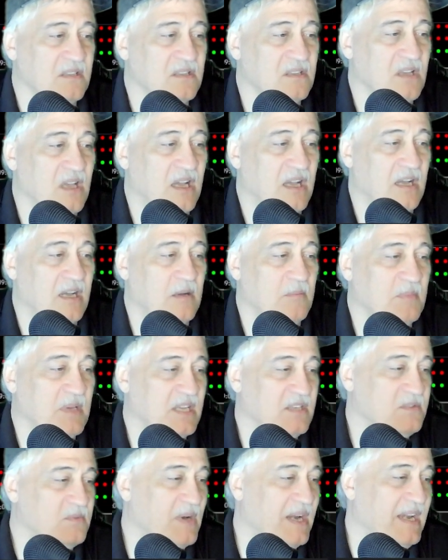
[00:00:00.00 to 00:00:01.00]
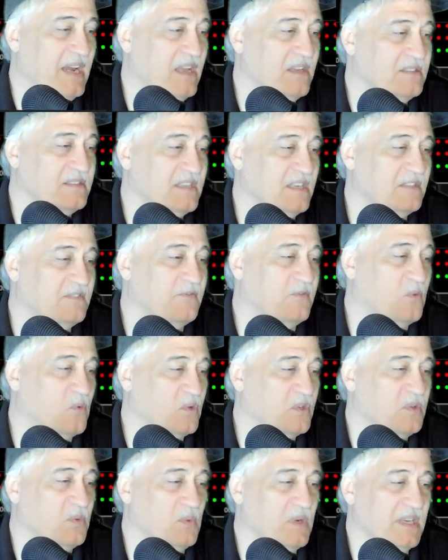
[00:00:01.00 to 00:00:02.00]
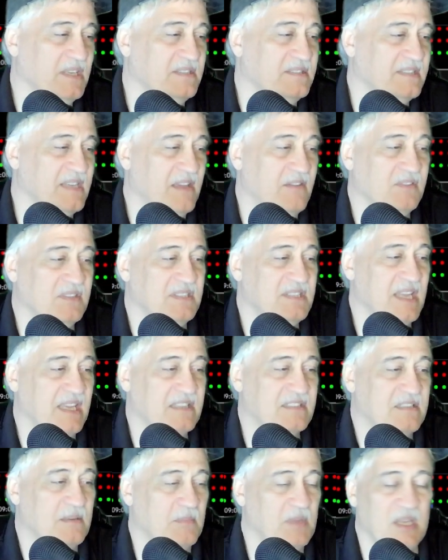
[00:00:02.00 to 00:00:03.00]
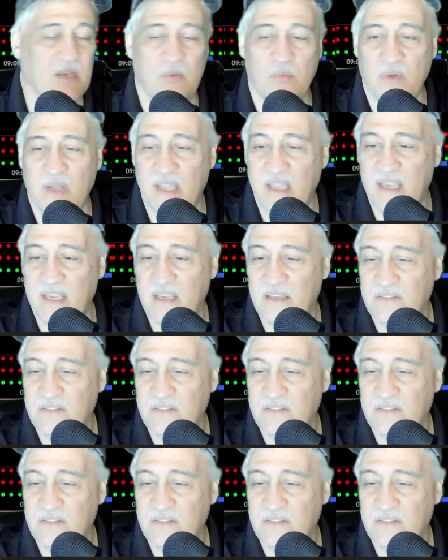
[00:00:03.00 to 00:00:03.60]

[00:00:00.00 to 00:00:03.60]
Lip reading: because right now it says 427, take some of that away at,